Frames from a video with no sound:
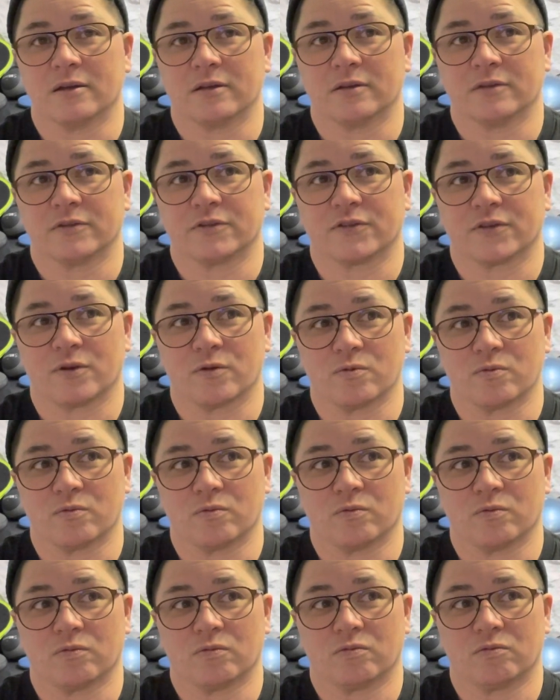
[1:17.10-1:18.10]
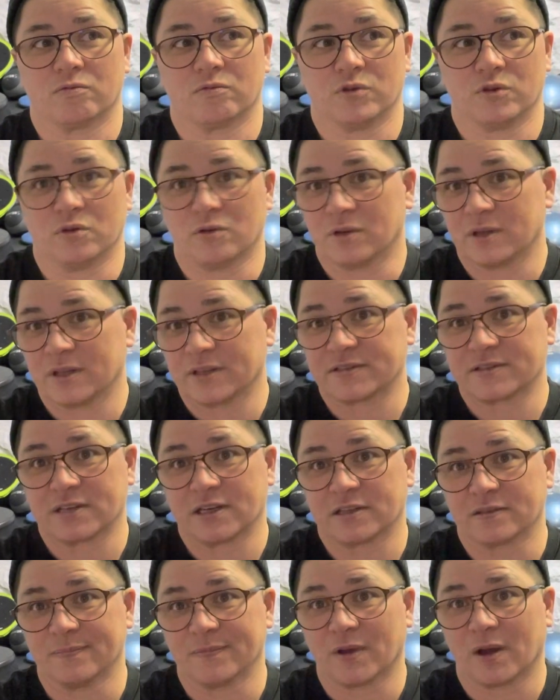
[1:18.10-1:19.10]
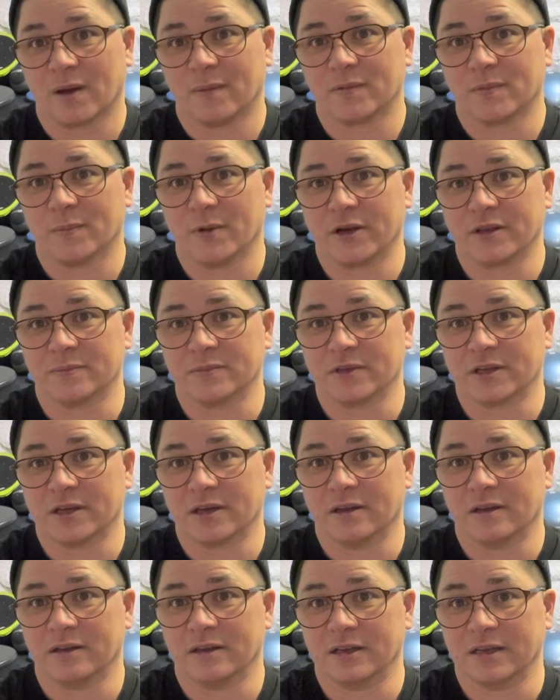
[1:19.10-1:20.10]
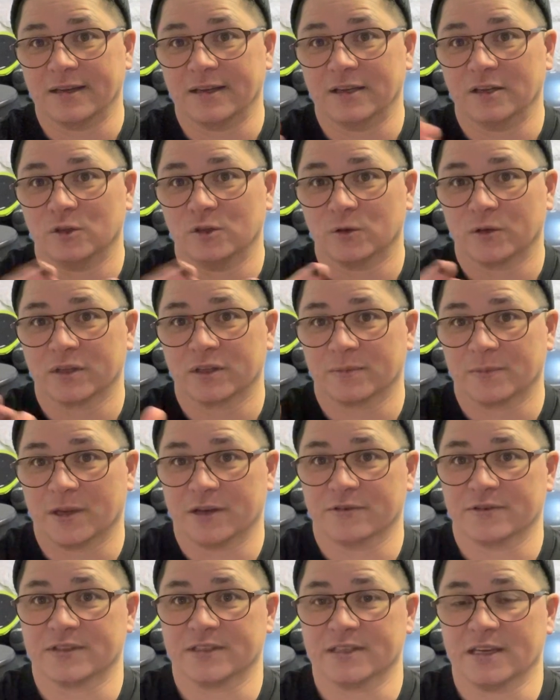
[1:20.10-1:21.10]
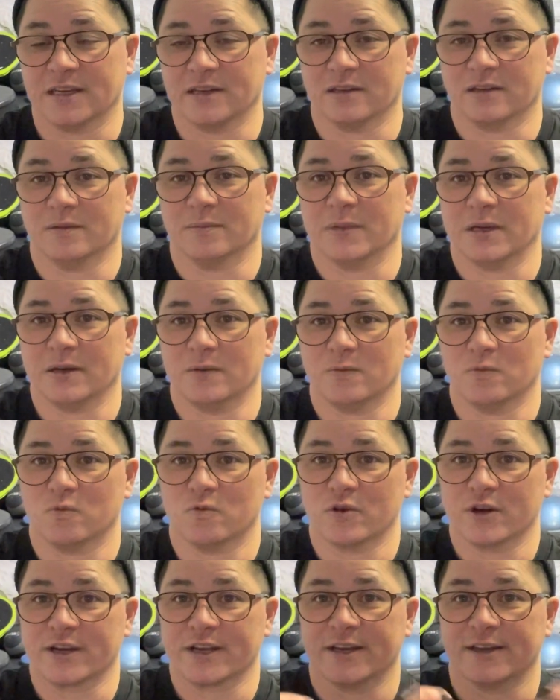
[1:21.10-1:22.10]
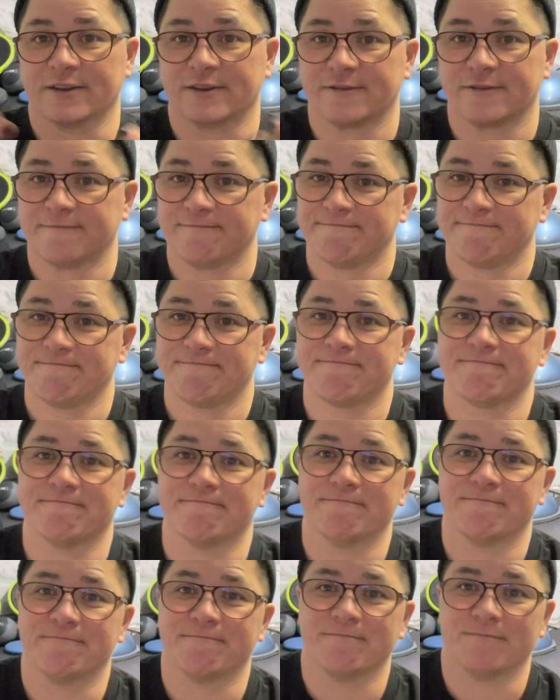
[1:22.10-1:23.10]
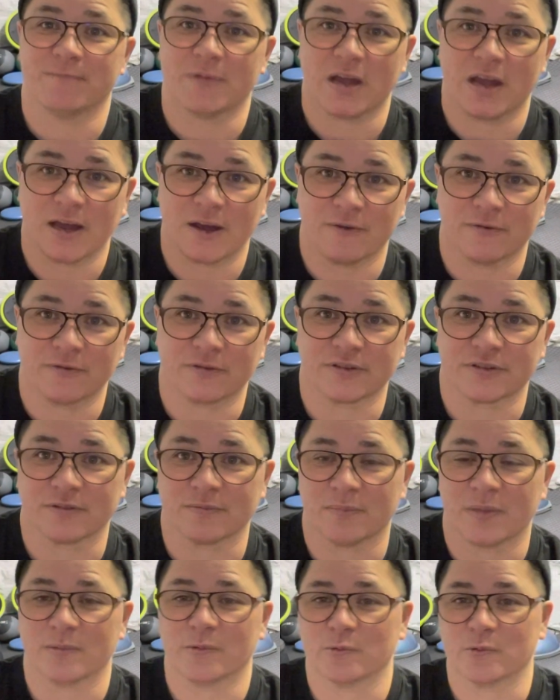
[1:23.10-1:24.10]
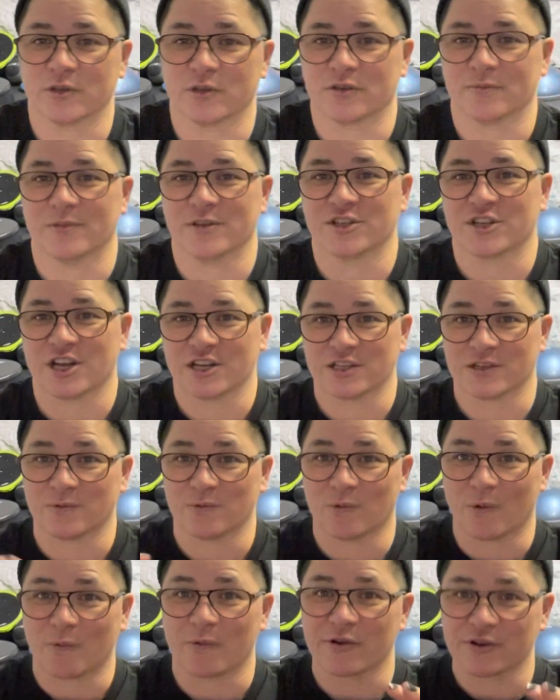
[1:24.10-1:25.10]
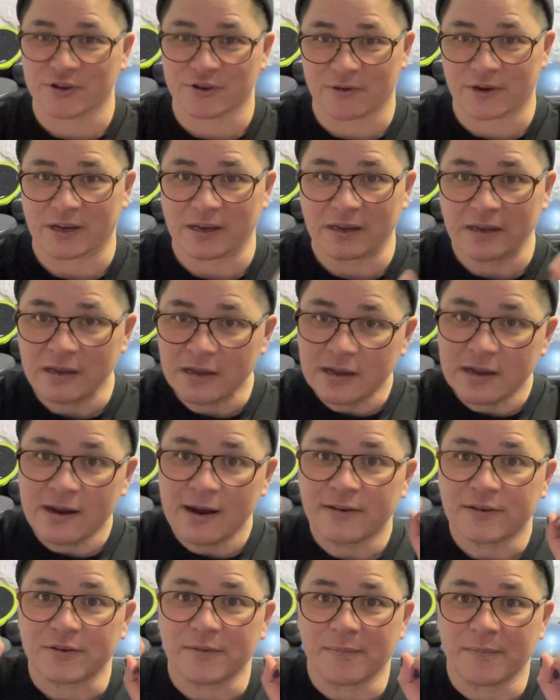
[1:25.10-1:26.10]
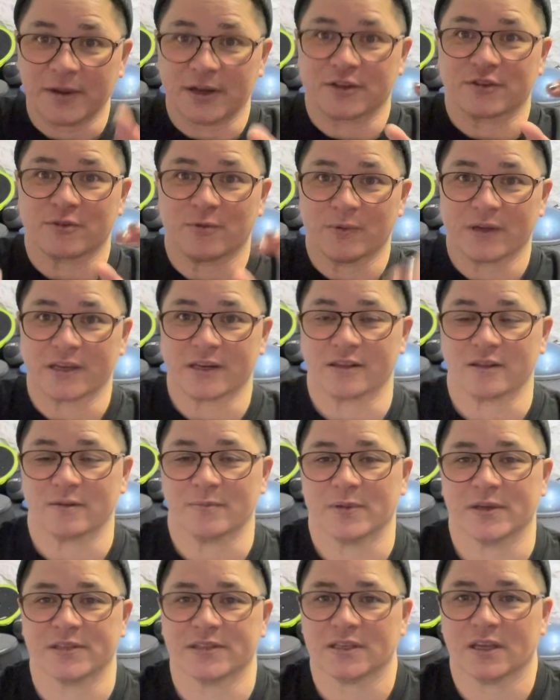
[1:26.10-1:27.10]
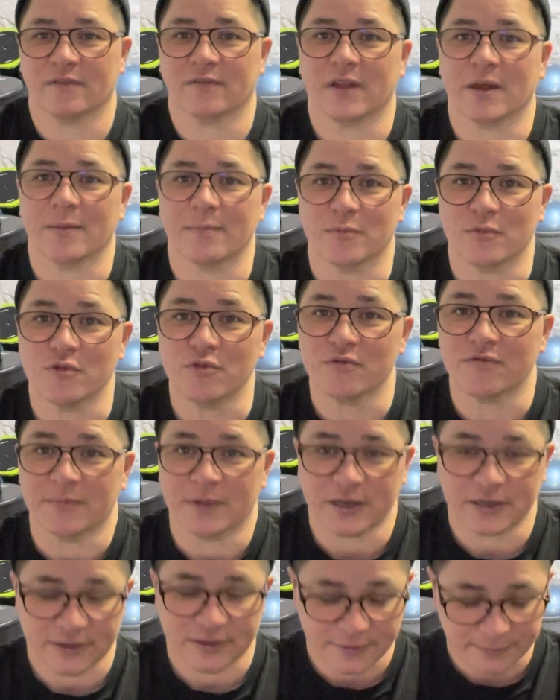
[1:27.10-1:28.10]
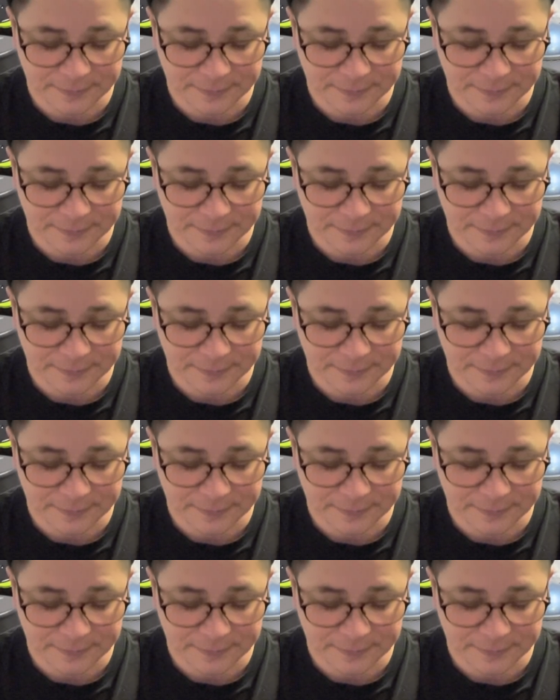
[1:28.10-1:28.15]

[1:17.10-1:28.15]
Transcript: So, you know, let's take some time to break them down, look at them, understand them, and work out how it is that maybe we should be changing what we're doing to make sure we're getting the best out of that movement.